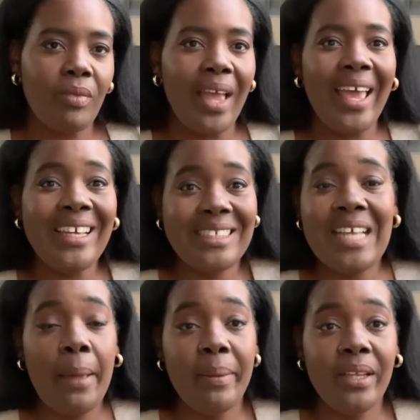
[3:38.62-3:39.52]

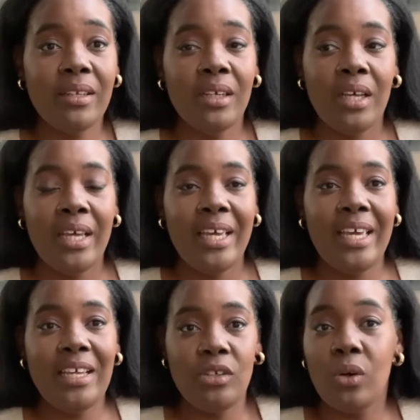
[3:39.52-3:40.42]
examine
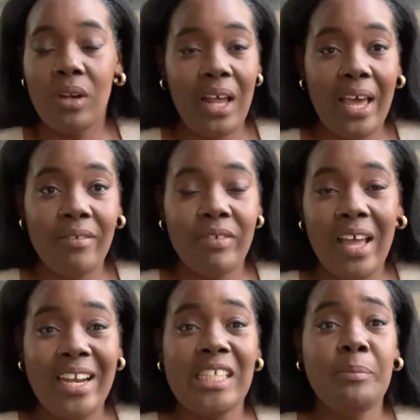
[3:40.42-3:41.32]
in your life,
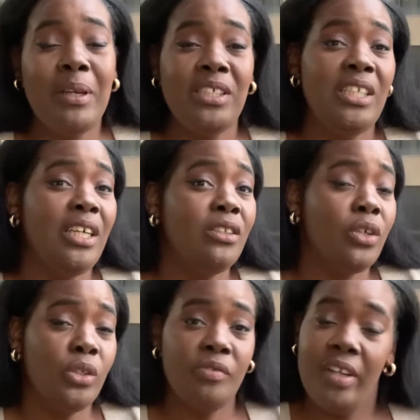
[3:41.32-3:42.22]
and especially in
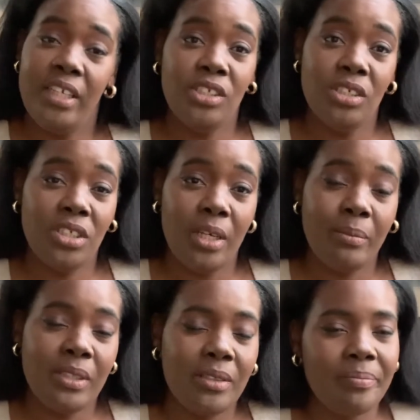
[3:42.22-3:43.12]
those
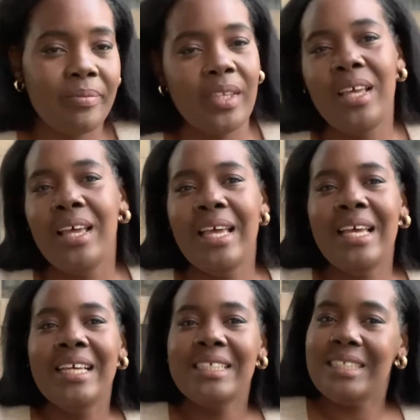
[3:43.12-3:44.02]
relationships.
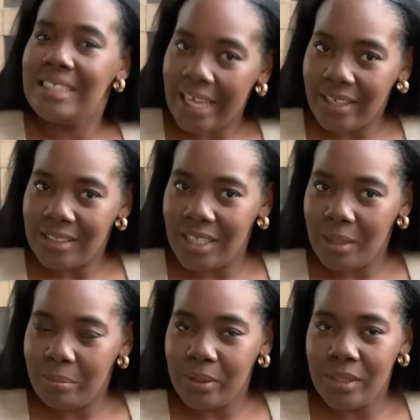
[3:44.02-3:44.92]
Second
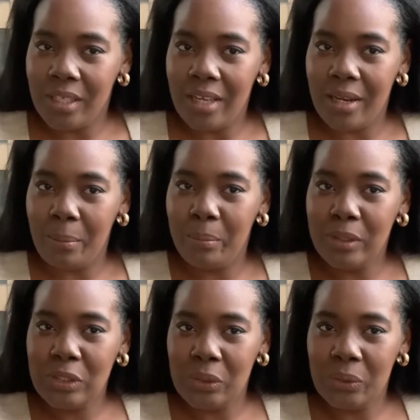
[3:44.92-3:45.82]
tip, number
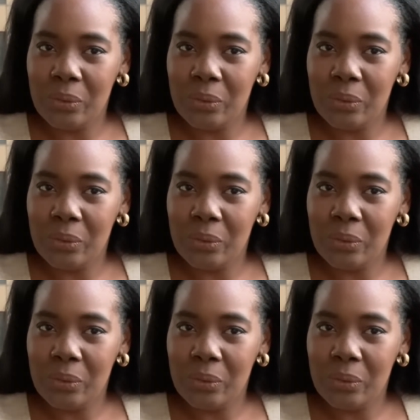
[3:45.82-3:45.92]
2.